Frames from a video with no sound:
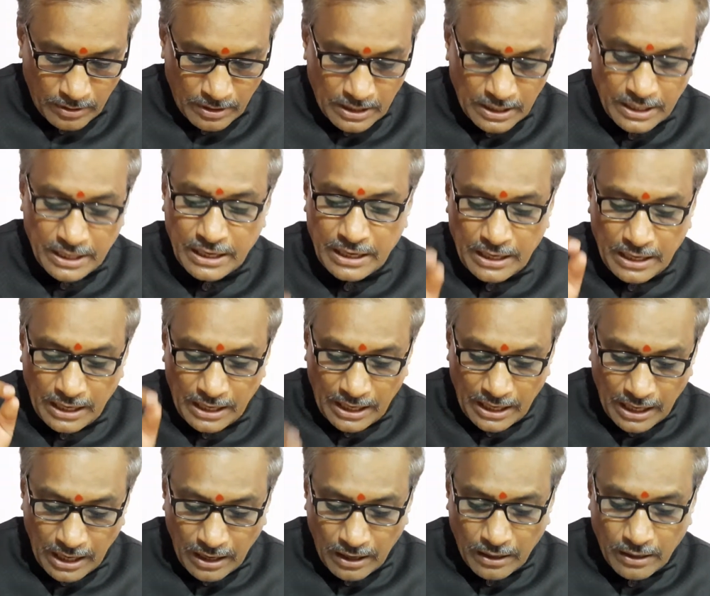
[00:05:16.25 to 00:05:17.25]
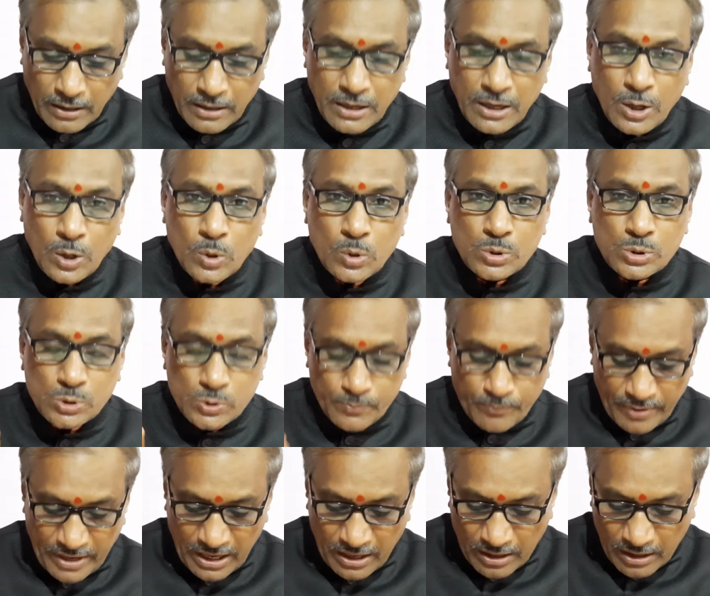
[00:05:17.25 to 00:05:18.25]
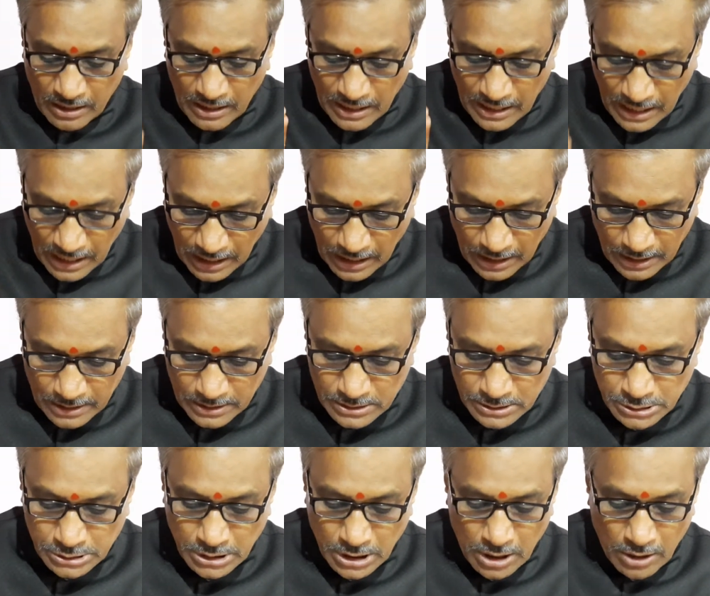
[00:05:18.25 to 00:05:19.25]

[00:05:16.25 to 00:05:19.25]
in England who speak English